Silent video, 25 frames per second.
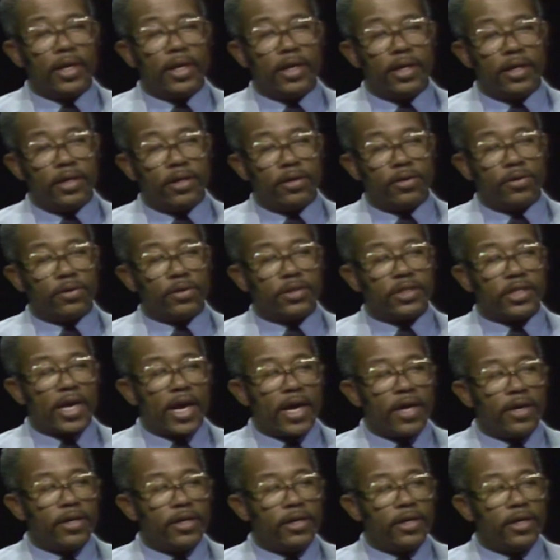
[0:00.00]
in
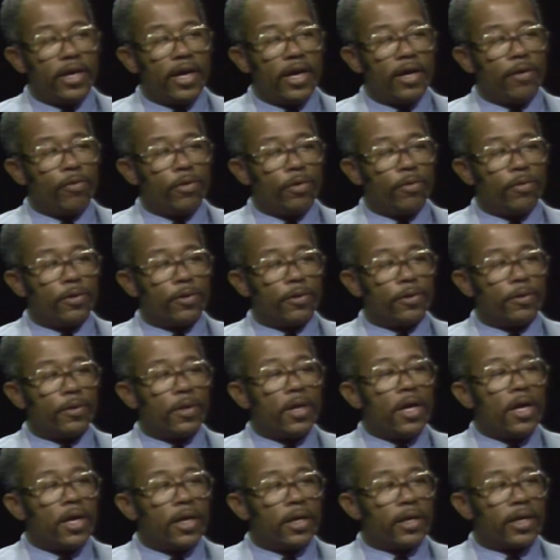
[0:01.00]
Indochina, and we were
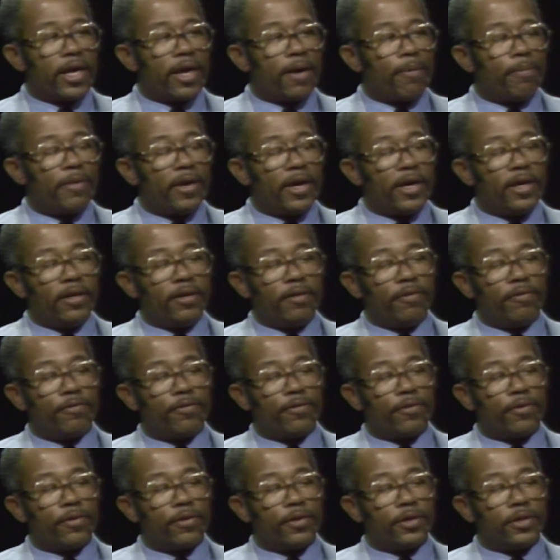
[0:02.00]
campaigning
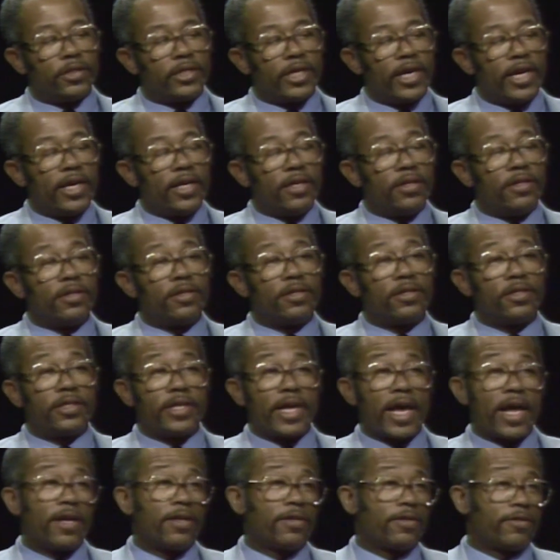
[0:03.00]
for a change in the
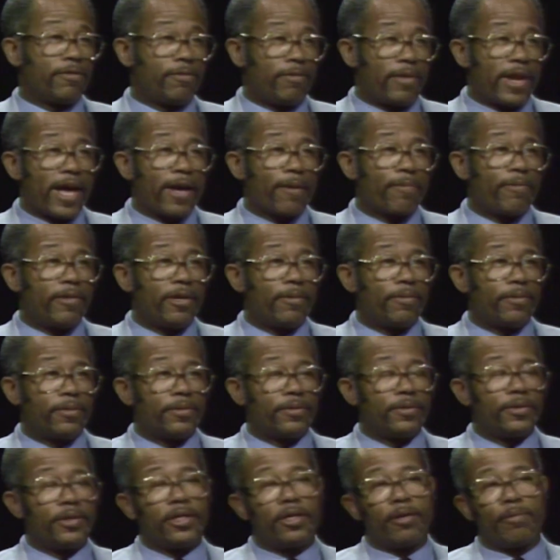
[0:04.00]
status of black people
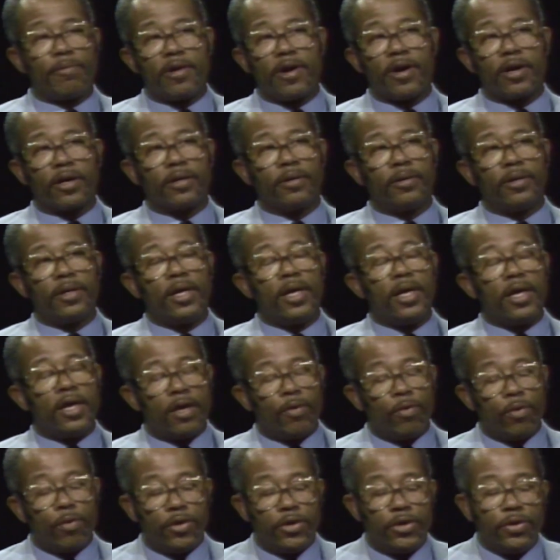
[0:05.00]
in America.
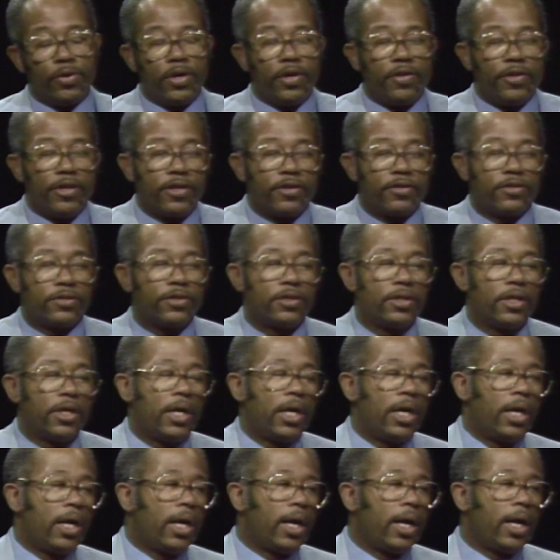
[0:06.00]
We were doing this
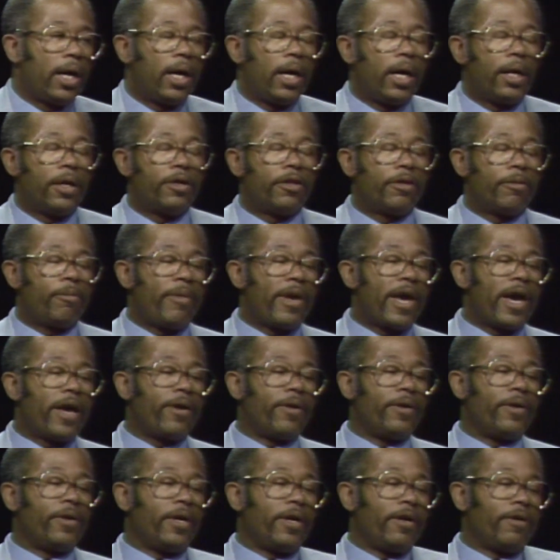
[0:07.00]
under the
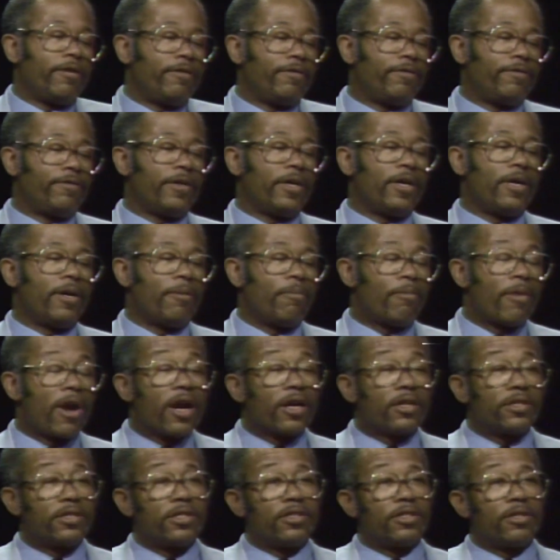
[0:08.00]
banner of
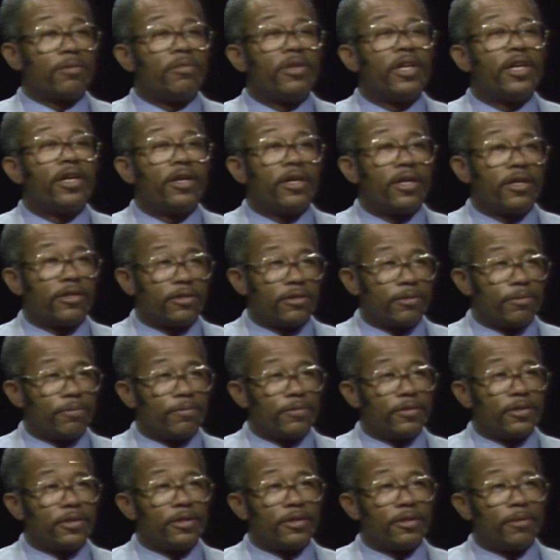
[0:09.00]
Marxism-Leninism.
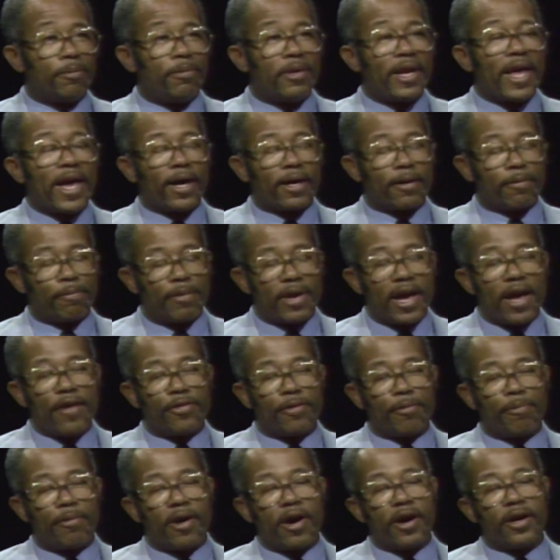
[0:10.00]
The Black
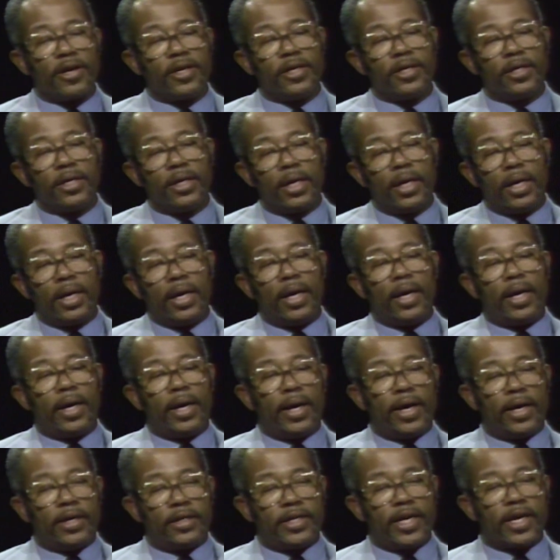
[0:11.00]
Panther Party
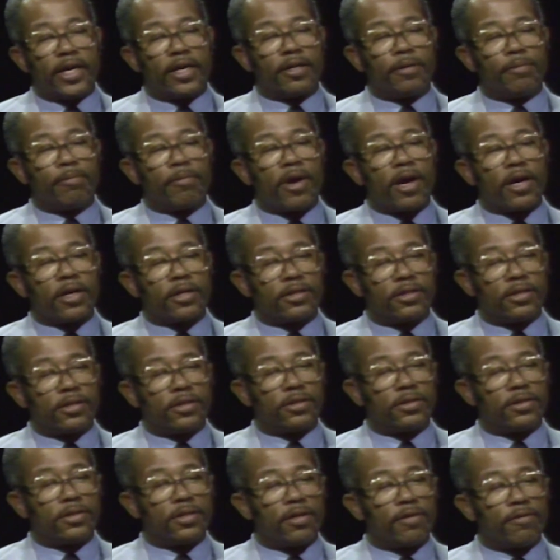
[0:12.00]
had taken
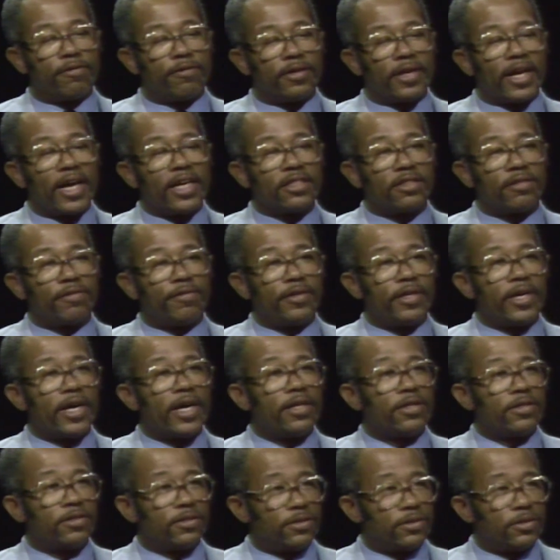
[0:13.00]
Marxist philosophy
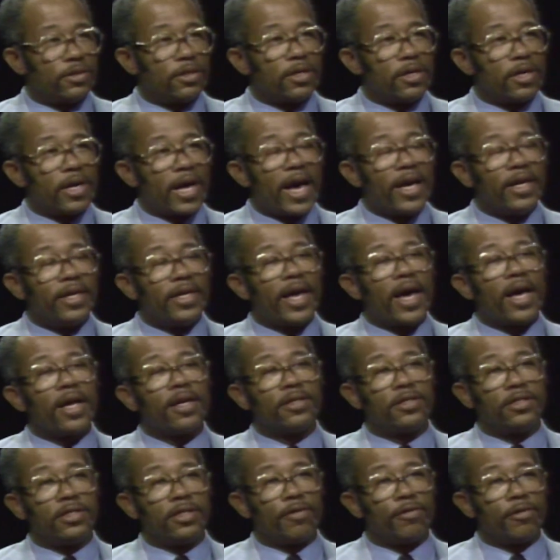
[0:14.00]
as the
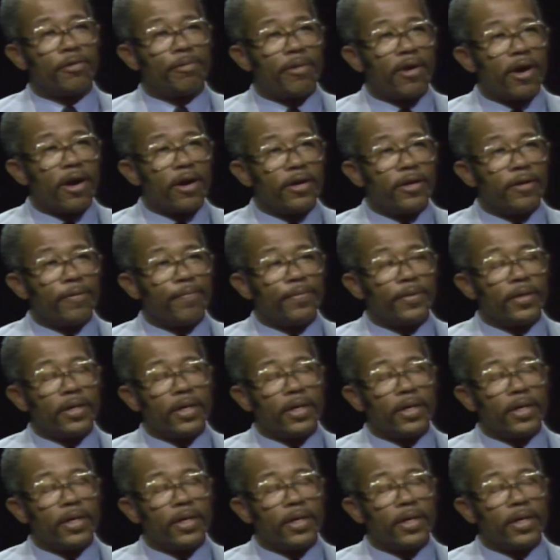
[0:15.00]
ideology of the party.